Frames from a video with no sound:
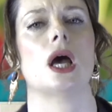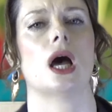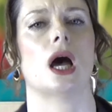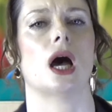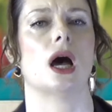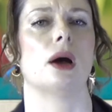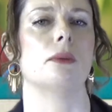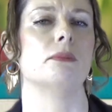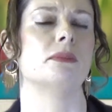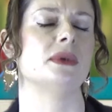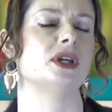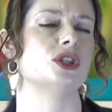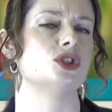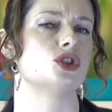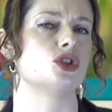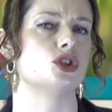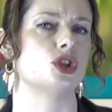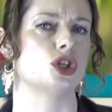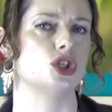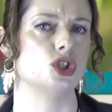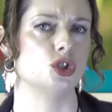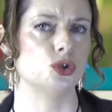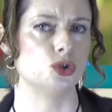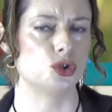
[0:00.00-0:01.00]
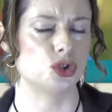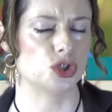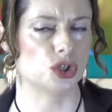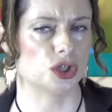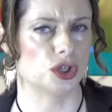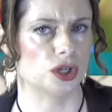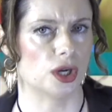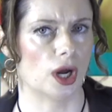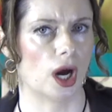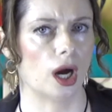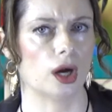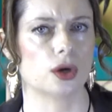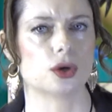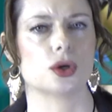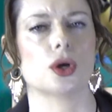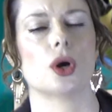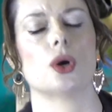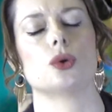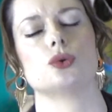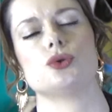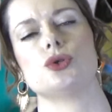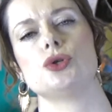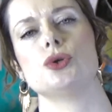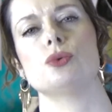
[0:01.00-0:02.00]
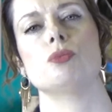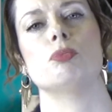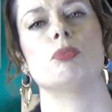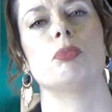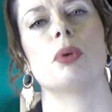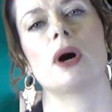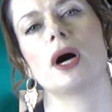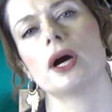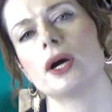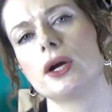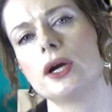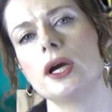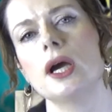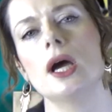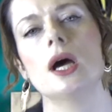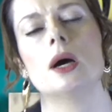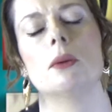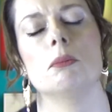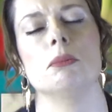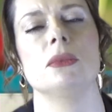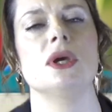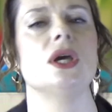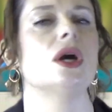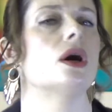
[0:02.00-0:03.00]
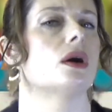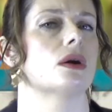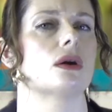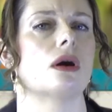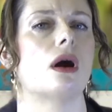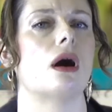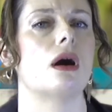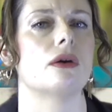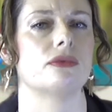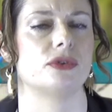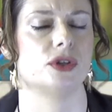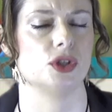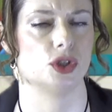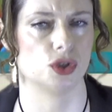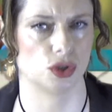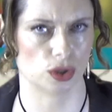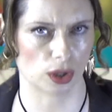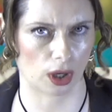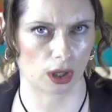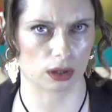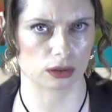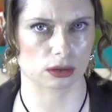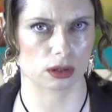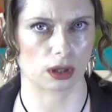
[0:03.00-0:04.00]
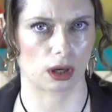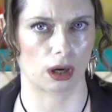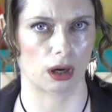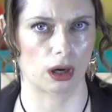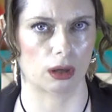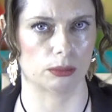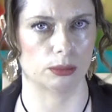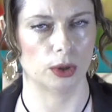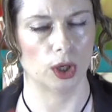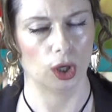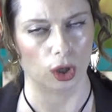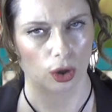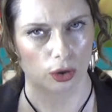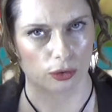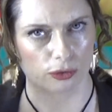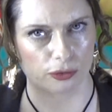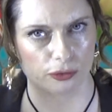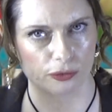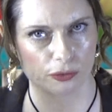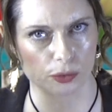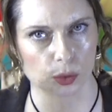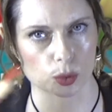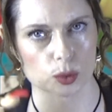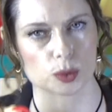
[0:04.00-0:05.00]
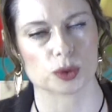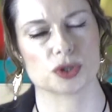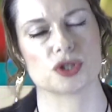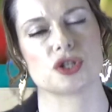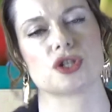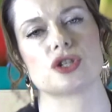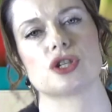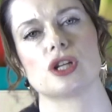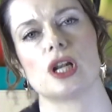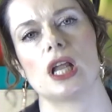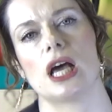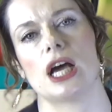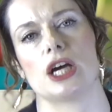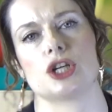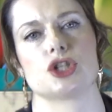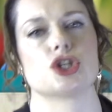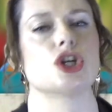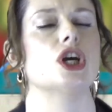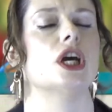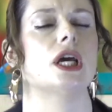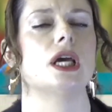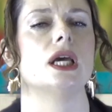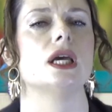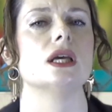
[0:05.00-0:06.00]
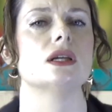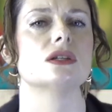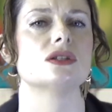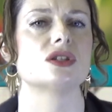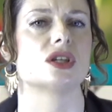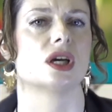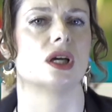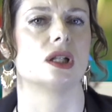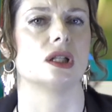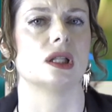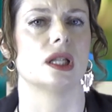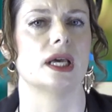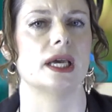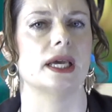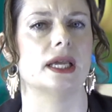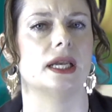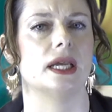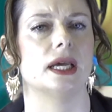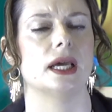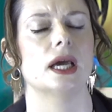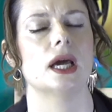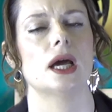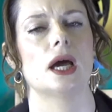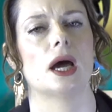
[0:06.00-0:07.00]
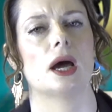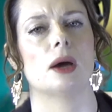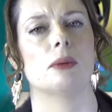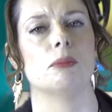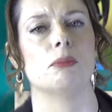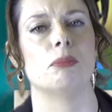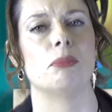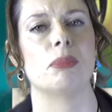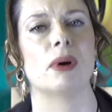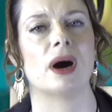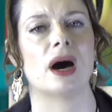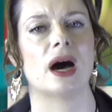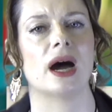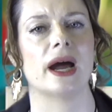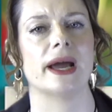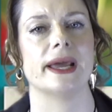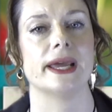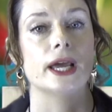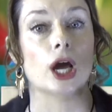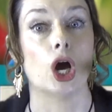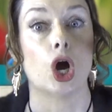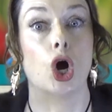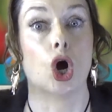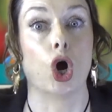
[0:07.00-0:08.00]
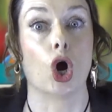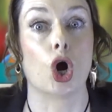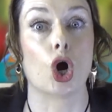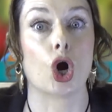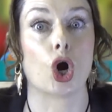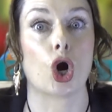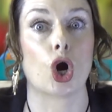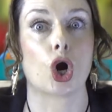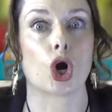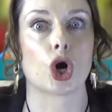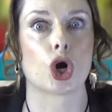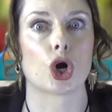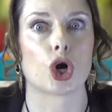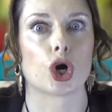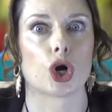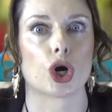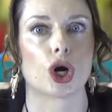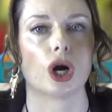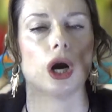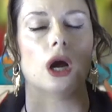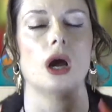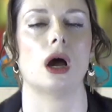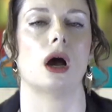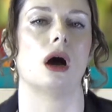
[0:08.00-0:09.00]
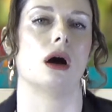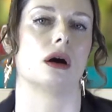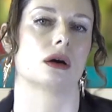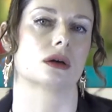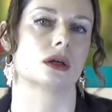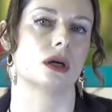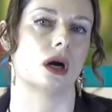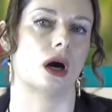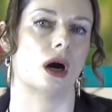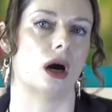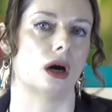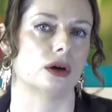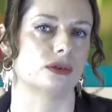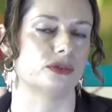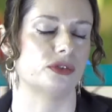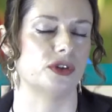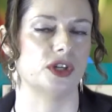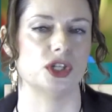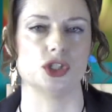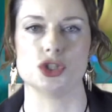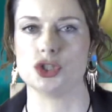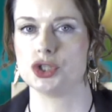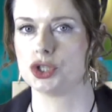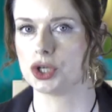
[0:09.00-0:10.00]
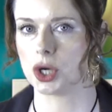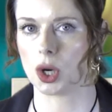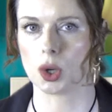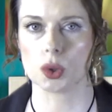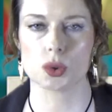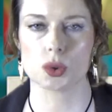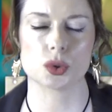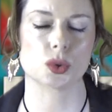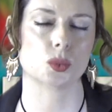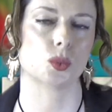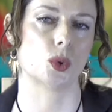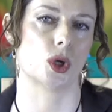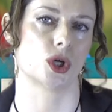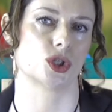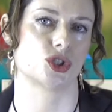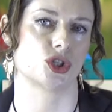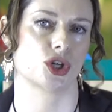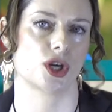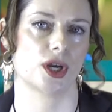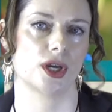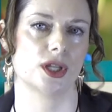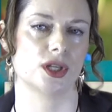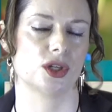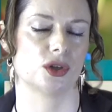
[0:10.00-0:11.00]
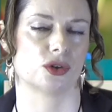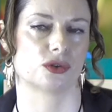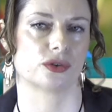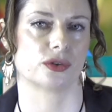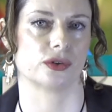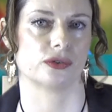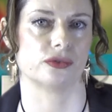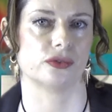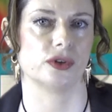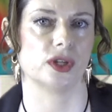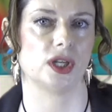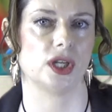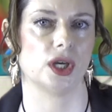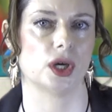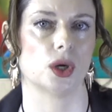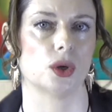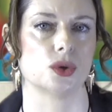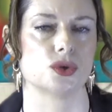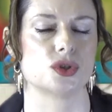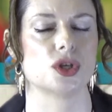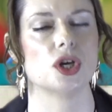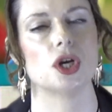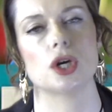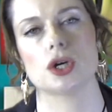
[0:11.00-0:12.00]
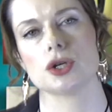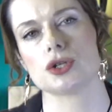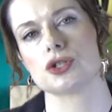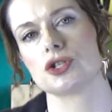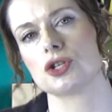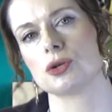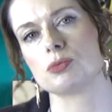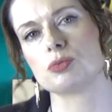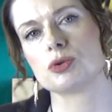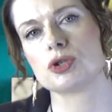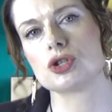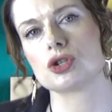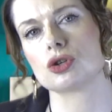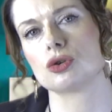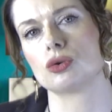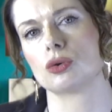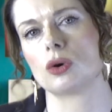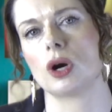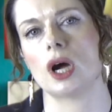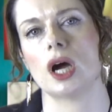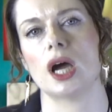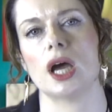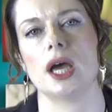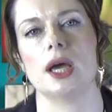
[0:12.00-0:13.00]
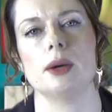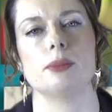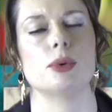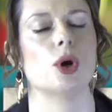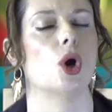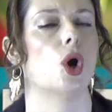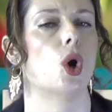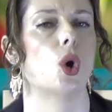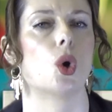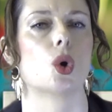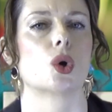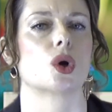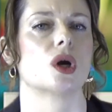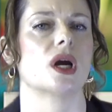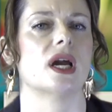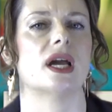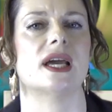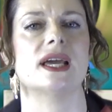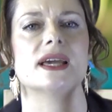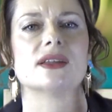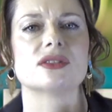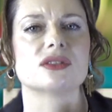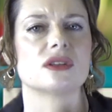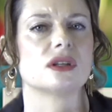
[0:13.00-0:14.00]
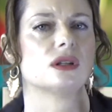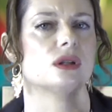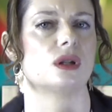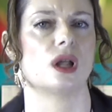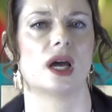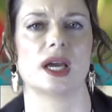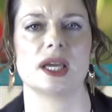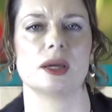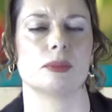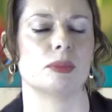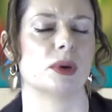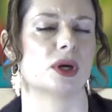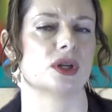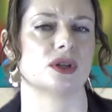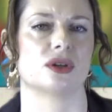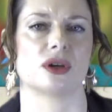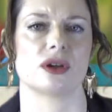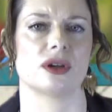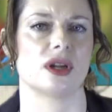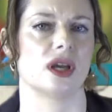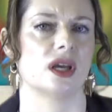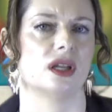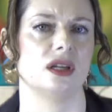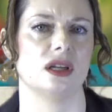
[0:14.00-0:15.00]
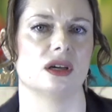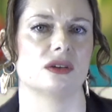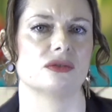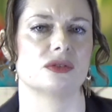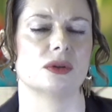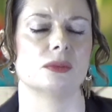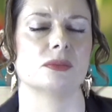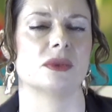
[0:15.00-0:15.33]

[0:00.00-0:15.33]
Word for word: uh, means that you should not go to buy me a coffee dot com forward slash Intel Lady and buy her a coffee. Don't watch any of her videos, subscribe, or hit the like button on any of them.